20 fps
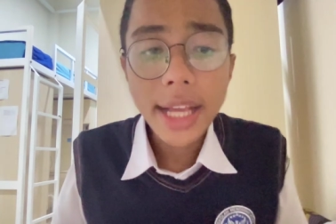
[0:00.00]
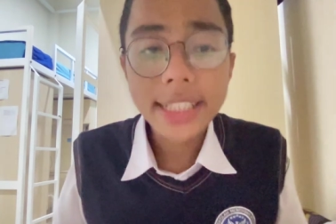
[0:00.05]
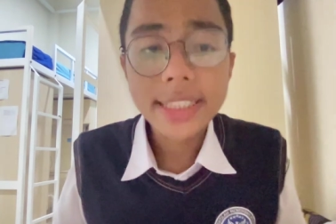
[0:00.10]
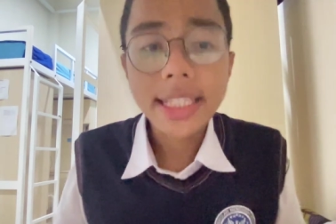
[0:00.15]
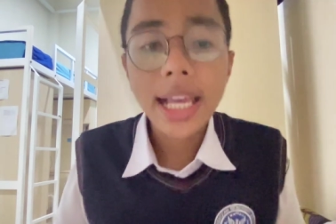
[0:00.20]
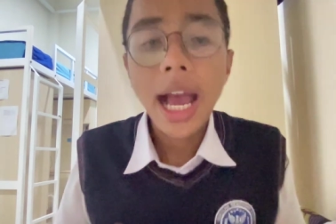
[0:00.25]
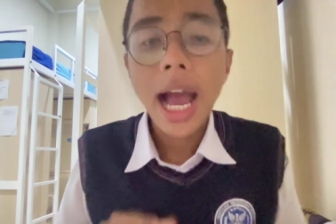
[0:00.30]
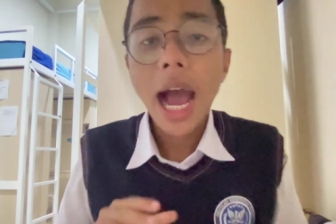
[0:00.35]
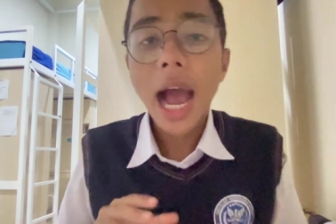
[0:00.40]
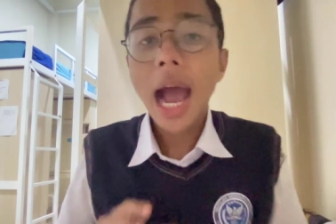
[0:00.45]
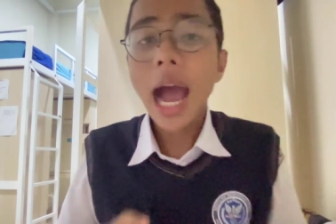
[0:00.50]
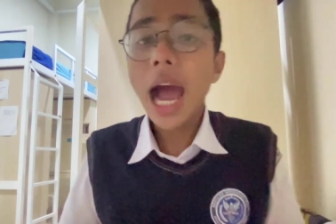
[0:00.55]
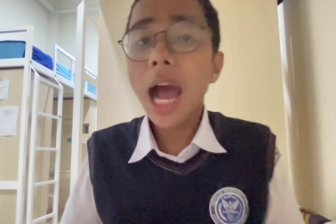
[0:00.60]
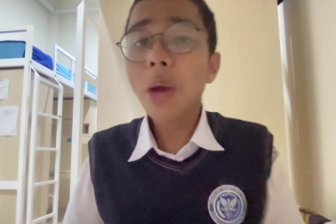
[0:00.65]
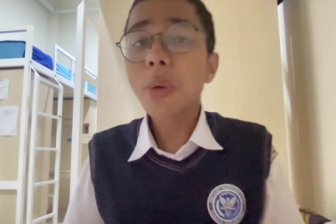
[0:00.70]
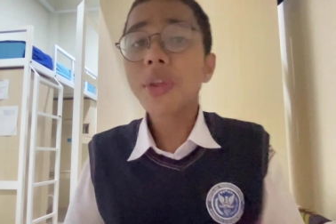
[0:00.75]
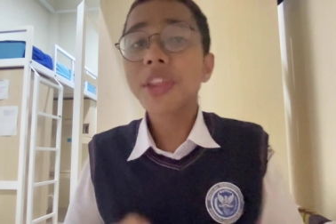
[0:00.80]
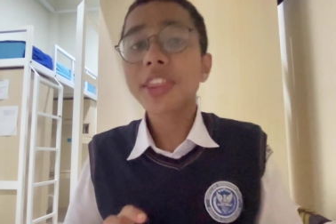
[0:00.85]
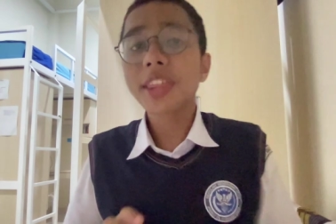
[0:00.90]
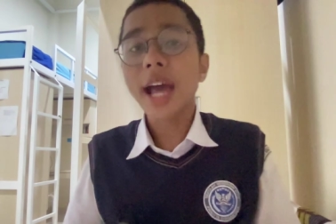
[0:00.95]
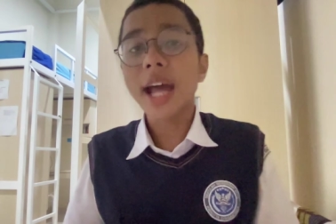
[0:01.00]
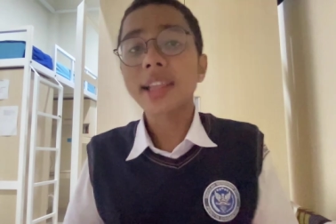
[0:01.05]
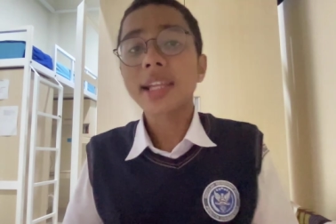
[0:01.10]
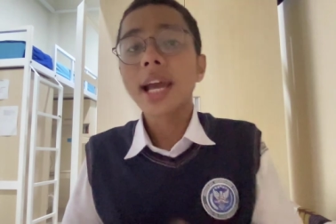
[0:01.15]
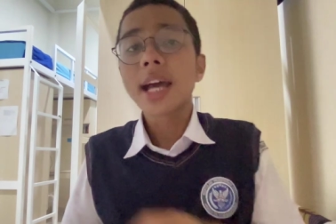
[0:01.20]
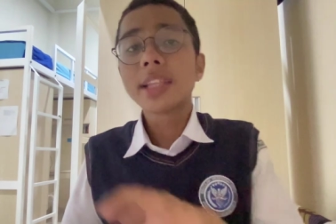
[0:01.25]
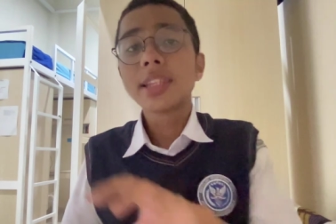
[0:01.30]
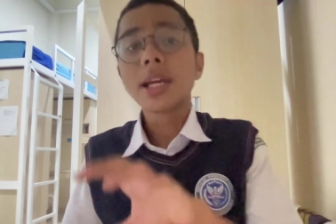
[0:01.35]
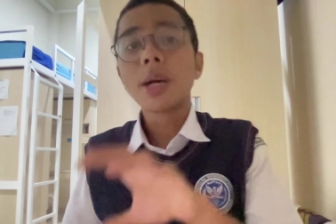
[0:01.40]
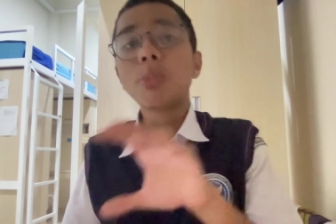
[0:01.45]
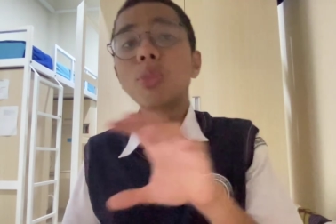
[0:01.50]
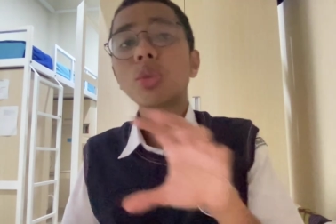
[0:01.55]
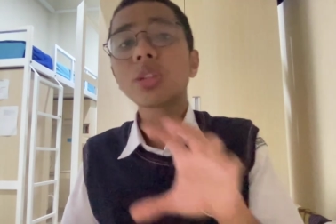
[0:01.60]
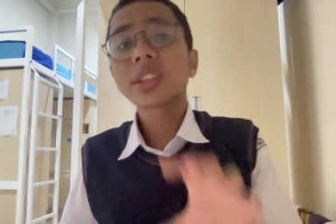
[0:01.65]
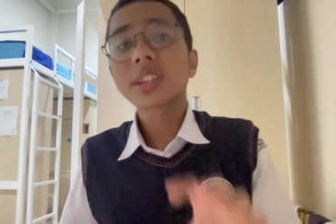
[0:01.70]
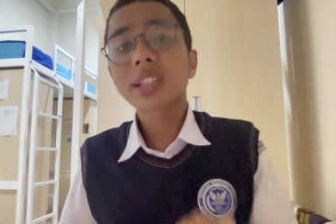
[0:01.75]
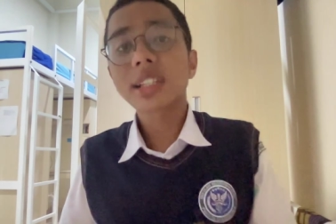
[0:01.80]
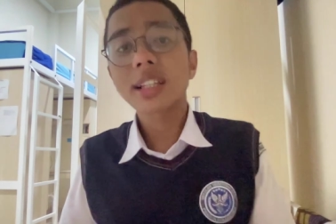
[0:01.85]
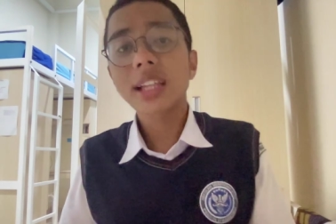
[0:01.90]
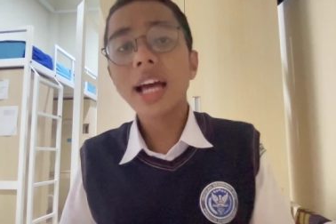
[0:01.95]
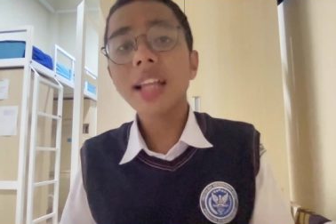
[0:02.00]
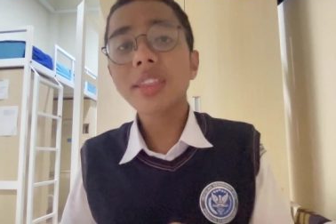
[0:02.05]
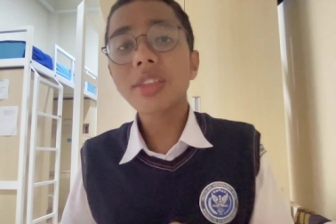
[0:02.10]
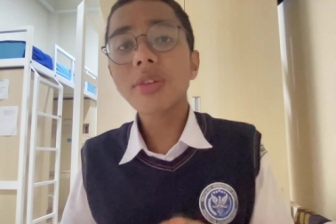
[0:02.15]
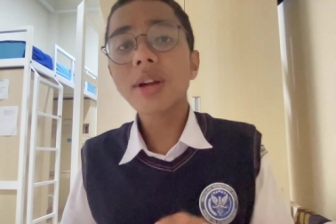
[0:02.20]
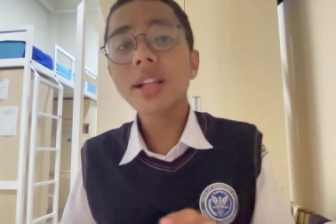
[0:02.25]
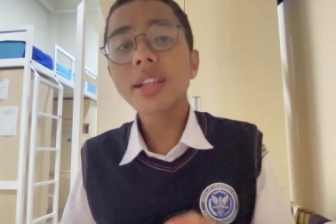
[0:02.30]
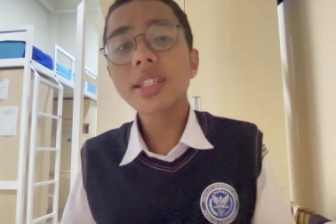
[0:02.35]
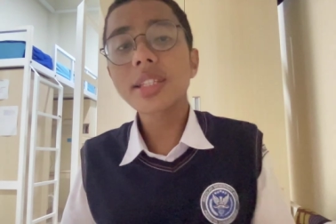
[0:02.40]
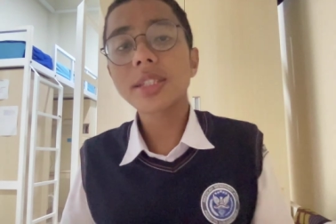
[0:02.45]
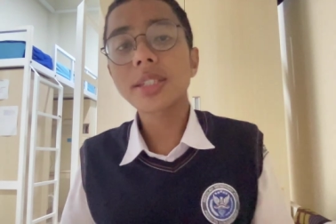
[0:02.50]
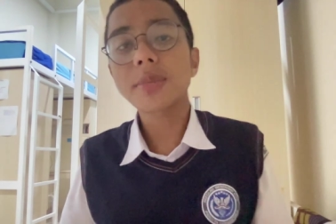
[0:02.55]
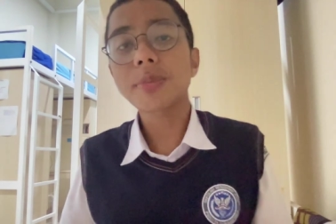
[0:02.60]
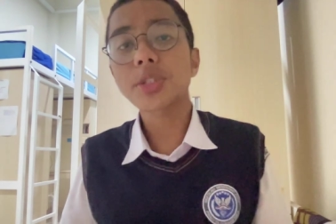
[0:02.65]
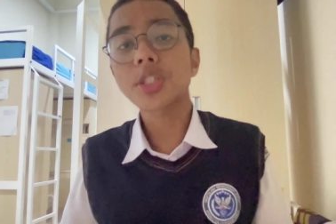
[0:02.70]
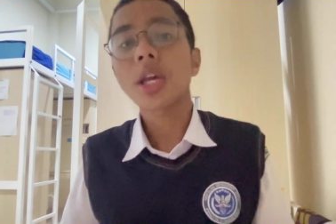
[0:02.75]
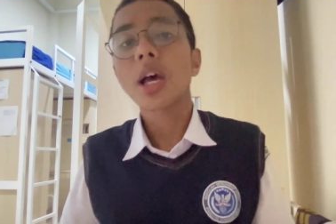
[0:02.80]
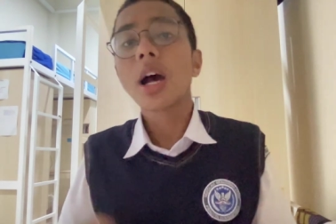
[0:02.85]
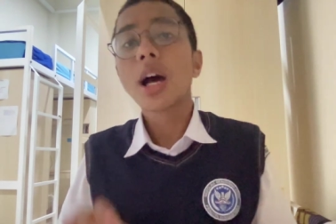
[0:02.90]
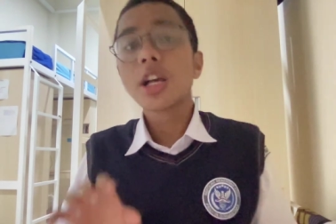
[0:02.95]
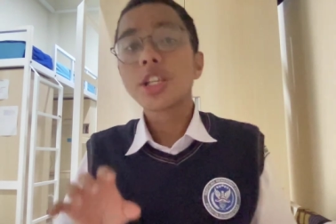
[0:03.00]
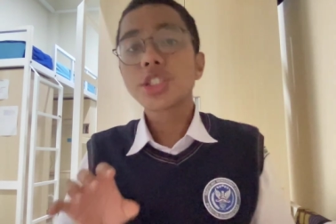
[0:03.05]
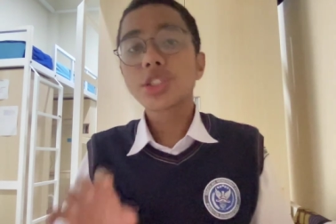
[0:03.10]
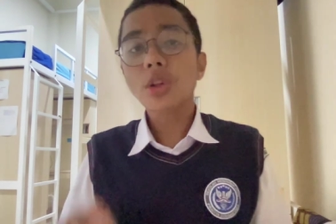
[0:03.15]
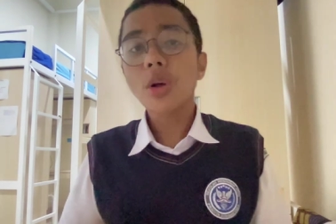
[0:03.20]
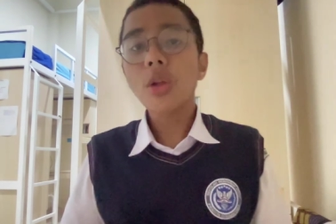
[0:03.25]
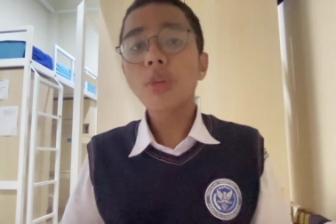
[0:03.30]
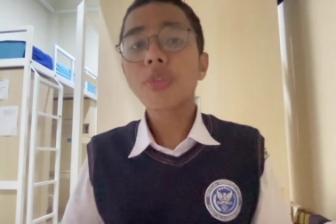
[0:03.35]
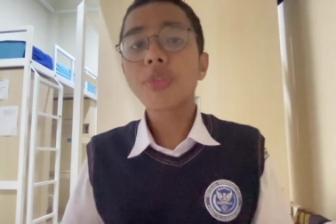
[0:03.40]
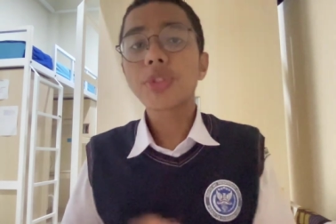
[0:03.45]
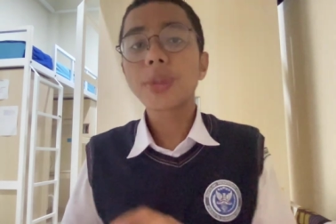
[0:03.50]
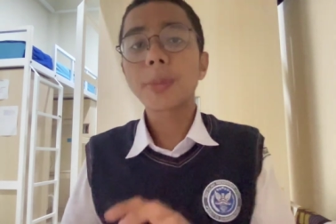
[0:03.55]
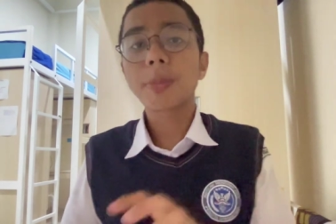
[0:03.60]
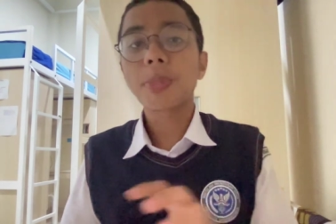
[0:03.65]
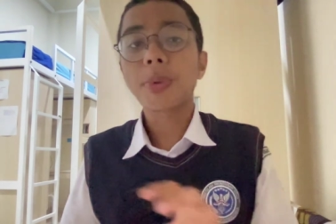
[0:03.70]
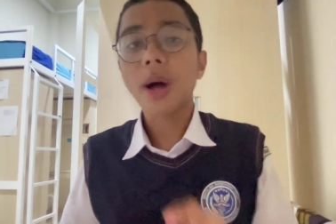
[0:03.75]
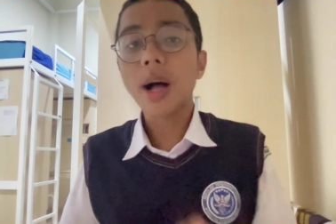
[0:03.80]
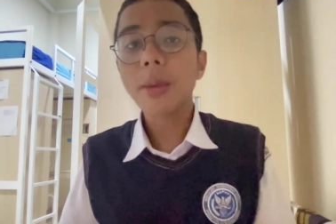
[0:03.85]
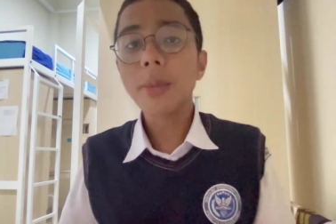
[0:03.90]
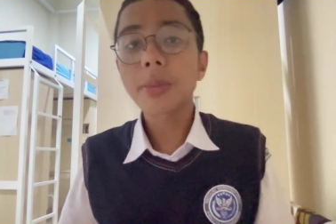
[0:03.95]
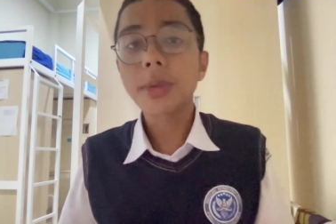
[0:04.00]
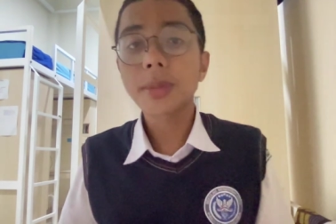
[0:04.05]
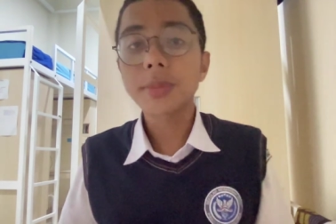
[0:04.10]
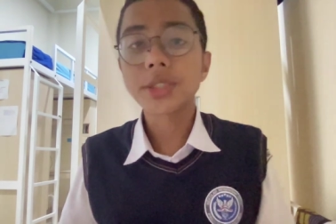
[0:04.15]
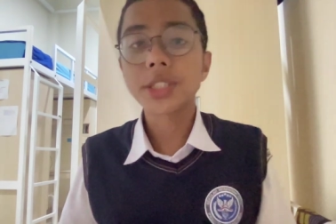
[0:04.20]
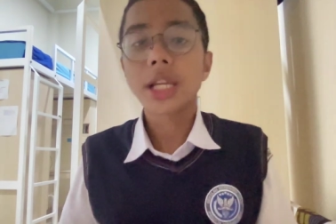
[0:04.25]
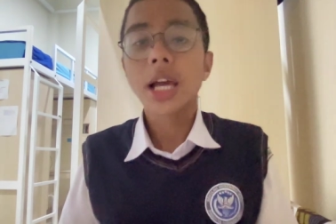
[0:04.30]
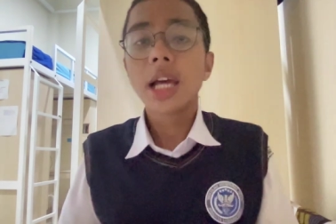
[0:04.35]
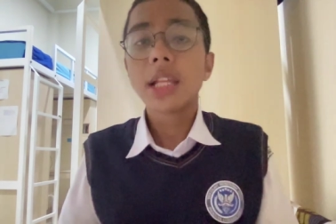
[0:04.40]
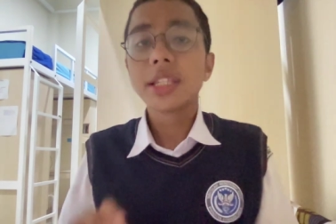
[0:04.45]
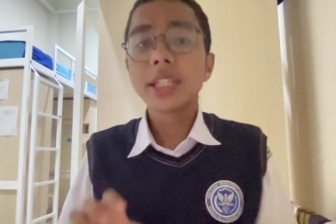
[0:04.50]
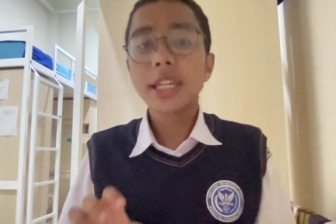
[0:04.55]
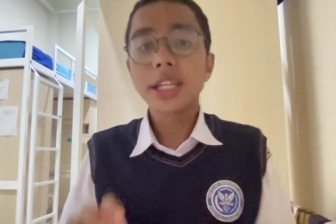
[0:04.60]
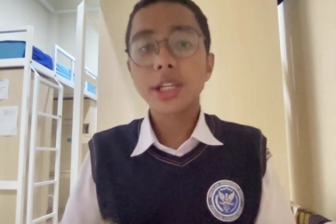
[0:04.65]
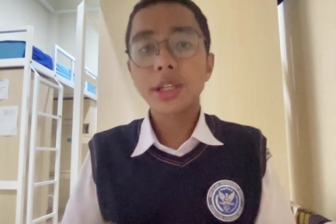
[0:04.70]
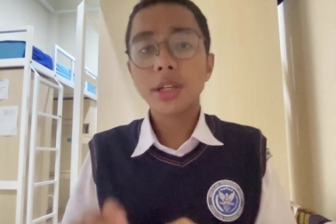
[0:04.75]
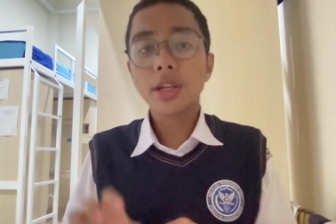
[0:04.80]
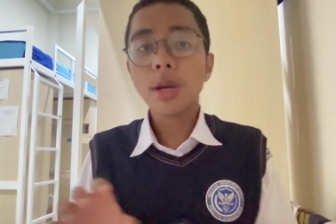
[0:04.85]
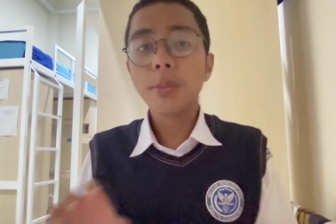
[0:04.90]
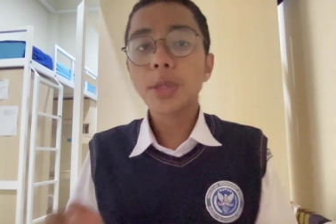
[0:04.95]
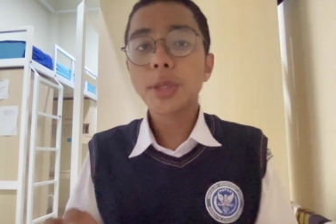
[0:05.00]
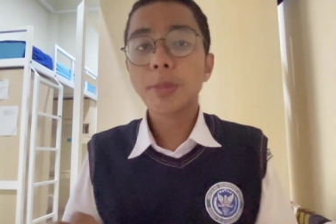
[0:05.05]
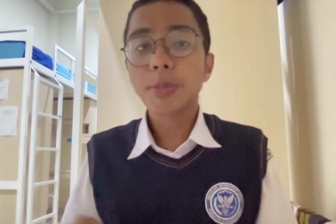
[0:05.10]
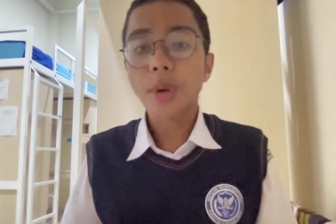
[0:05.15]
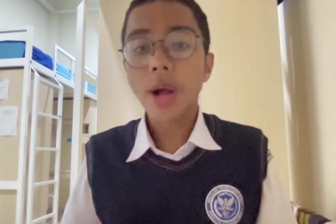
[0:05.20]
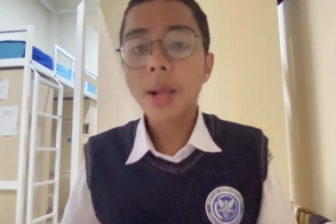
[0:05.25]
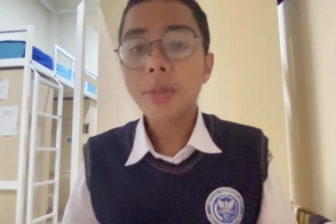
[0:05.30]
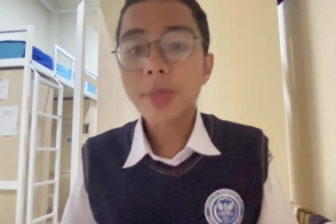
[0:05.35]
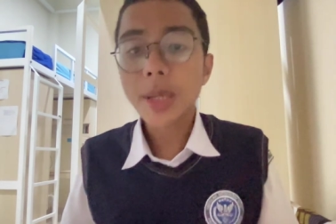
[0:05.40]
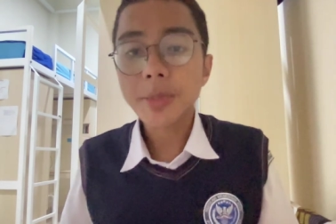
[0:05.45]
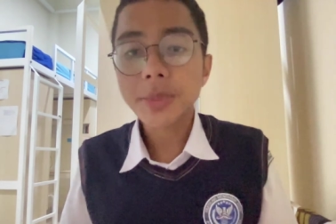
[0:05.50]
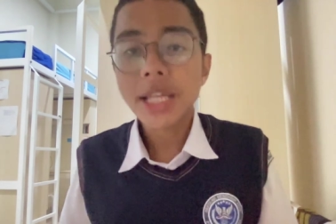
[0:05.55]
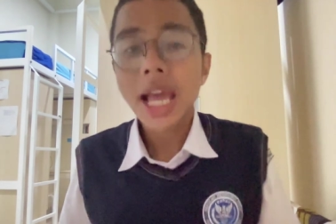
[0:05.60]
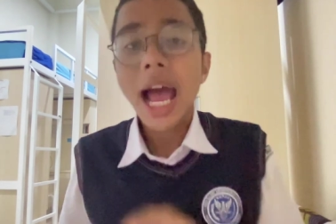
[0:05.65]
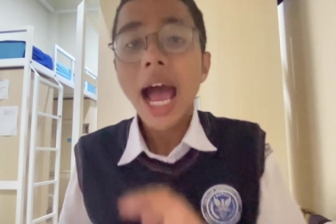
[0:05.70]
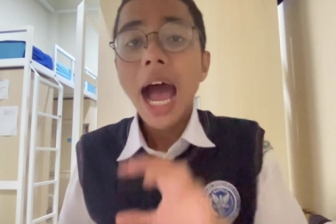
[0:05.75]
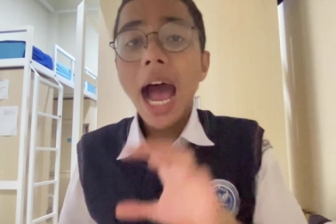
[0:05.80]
is how that the multilateralisms solve the problems, the economic problems,